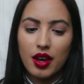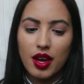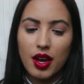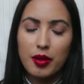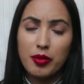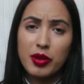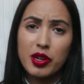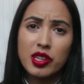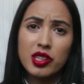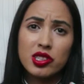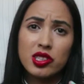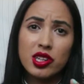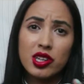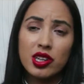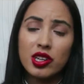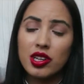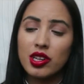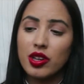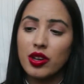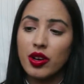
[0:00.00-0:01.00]
I'm pretty
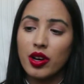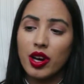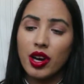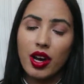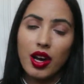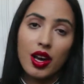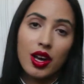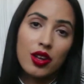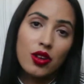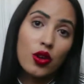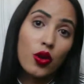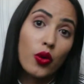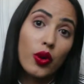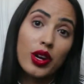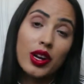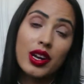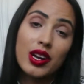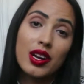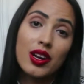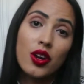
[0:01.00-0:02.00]
sure, you know, no
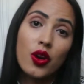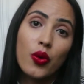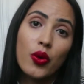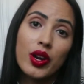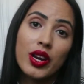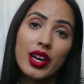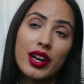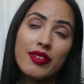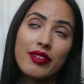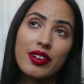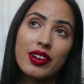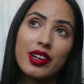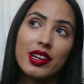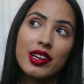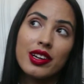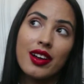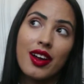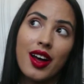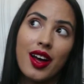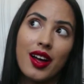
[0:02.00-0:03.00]
one, no one ever
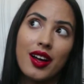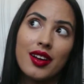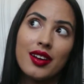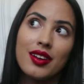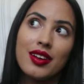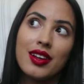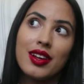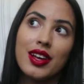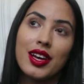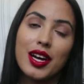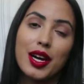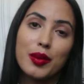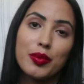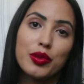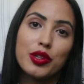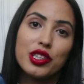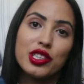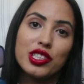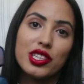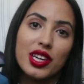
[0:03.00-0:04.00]
not
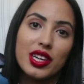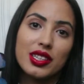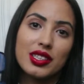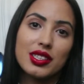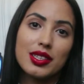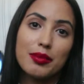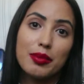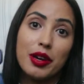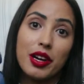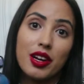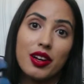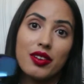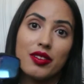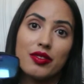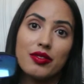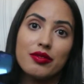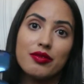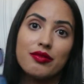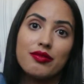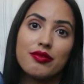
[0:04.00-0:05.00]
appreciates a pair
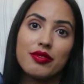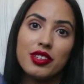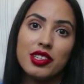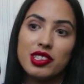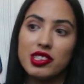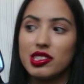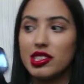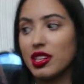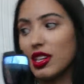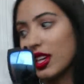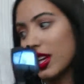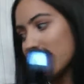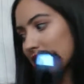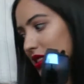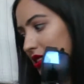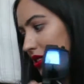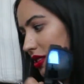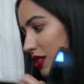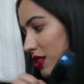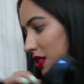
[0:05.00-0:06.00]
of good
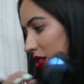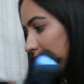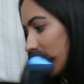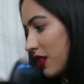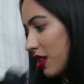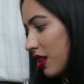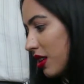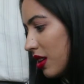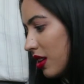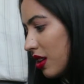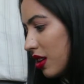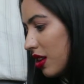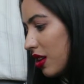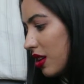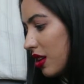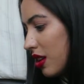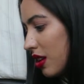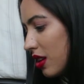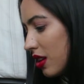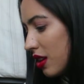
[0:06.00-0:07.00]
sunglasses
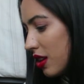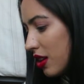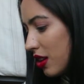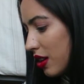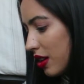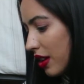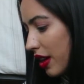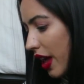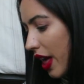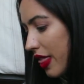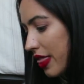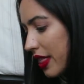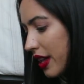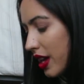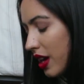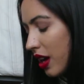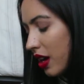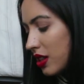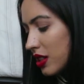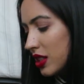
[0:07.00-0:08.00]
and
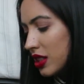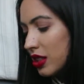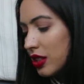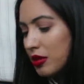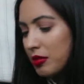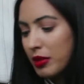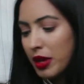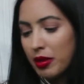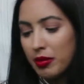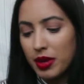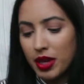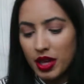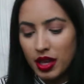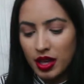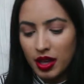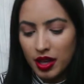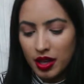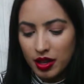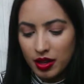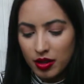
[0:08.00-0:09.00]
then also
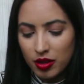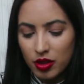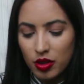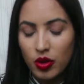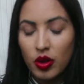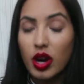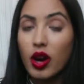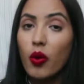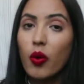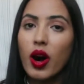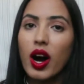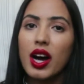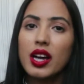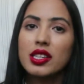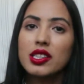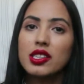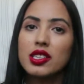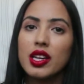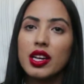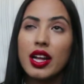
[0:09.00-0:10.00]
maybe you know a
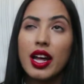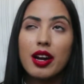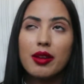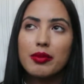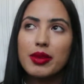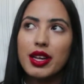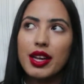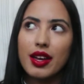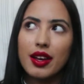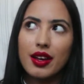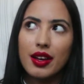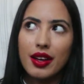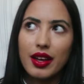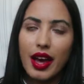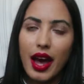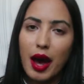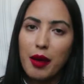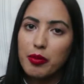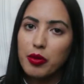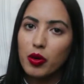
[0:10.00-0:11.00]
watch and I don't mean like an
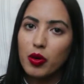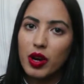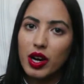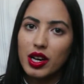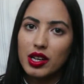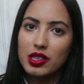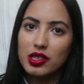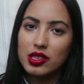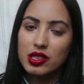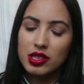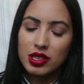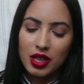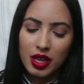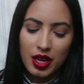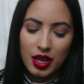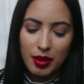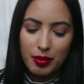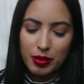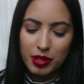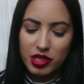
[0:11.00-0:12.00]
Apple watch
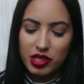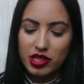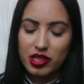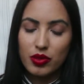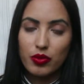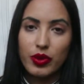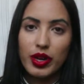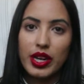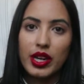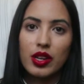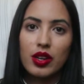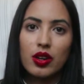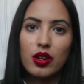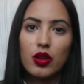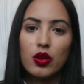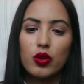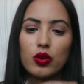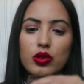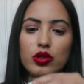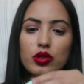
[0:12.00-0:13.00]
but just a
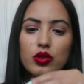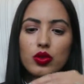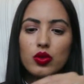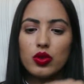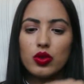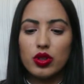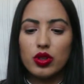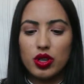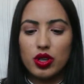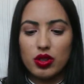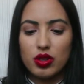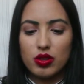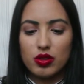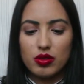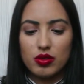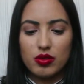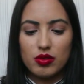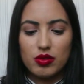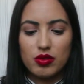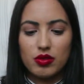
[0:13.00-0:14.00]
regular old school you know